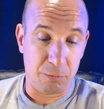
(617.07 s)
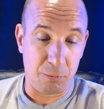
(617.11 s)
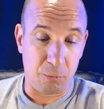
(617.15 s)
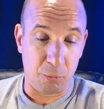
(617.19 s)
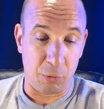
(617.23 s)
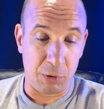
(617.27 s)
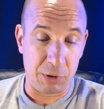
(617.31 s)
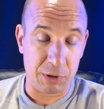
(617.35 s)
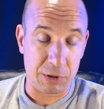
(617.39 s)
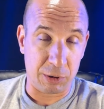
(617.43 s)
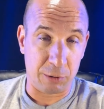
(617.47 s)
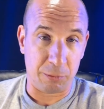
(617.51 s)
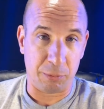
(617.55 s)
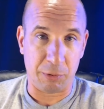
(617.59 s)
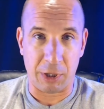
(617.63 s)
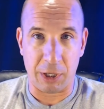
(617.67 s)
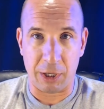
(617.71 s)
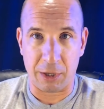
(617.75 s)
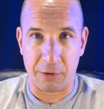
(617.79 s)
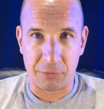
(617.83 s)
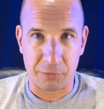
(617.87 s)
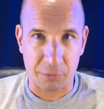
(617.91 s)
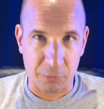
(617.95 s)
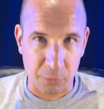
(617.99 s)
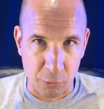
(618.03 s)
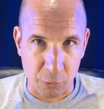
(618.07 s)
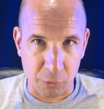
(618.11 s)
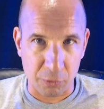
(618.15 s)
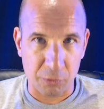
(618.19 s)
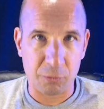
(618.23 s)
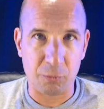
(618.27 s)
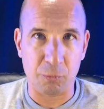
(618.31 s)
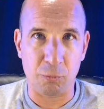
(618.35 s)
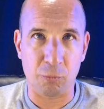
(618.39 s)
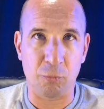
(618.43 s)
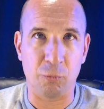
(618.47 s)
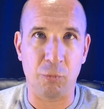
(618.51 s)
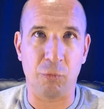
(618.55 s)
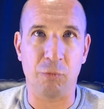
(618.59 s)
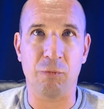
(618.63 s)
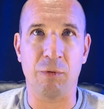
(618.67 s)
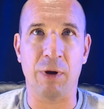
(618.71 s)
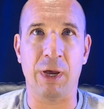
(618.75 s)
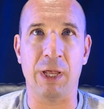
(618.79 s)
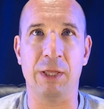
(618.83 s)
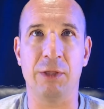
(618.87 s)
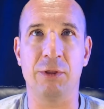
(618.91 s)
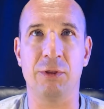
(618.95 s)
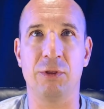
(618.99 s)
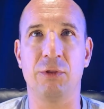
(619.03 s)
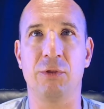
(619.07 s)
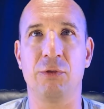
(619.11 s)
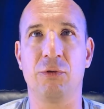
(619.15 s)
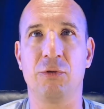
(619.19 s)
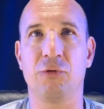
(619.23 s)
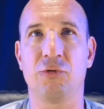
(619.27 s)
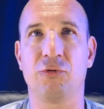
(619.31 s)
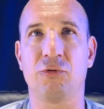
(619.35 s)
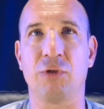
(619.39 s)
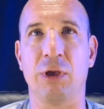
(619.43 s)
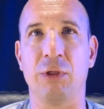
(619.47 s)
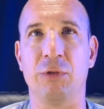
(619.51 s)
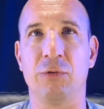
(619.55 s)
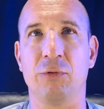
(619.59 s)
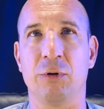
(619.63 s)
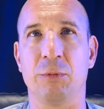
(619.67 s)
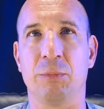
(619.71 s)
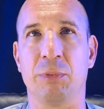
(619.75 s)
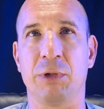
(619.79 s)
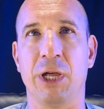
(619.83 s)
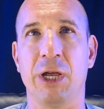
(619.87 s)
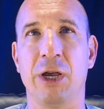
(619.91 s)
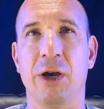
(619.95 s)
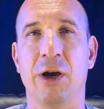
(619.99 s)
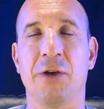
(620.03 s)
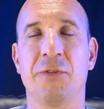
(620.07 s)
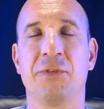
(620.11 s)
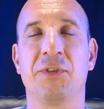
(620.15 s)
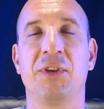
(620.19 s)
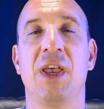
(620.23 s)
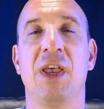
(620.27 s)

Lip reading: went to the playoffs, of course, ran straight through the playoffs.